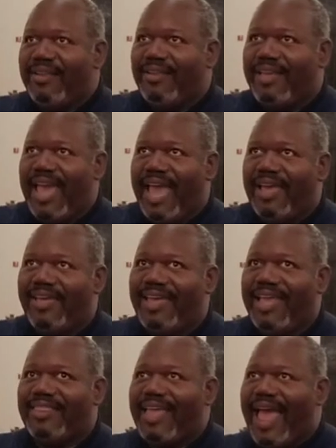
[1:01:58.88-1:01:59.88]

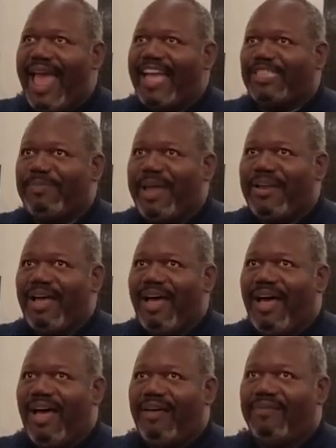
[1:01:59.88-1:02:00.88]
get the aspect
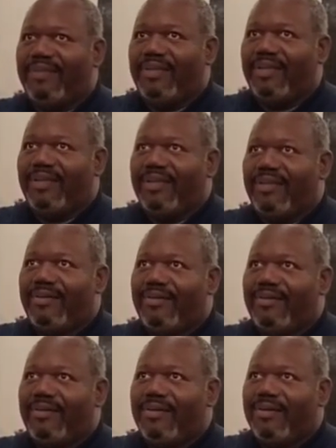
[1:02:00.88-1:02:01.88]
of
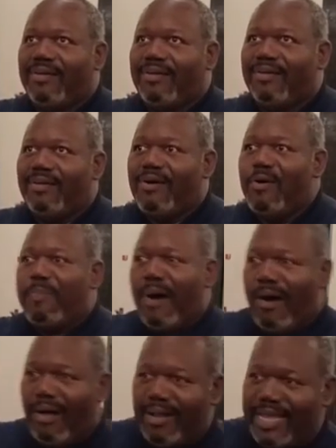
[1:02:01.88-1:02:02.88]
who
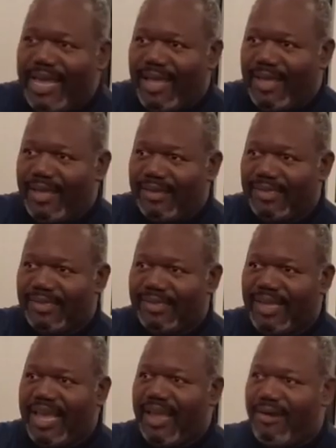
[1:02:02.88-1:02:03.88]
Paul is
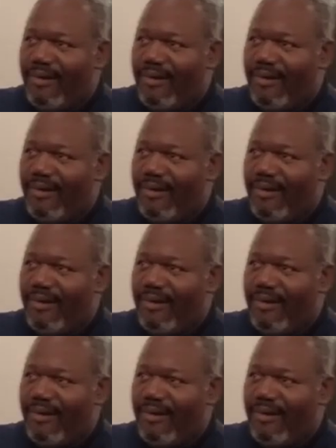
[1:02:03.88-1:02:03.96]
in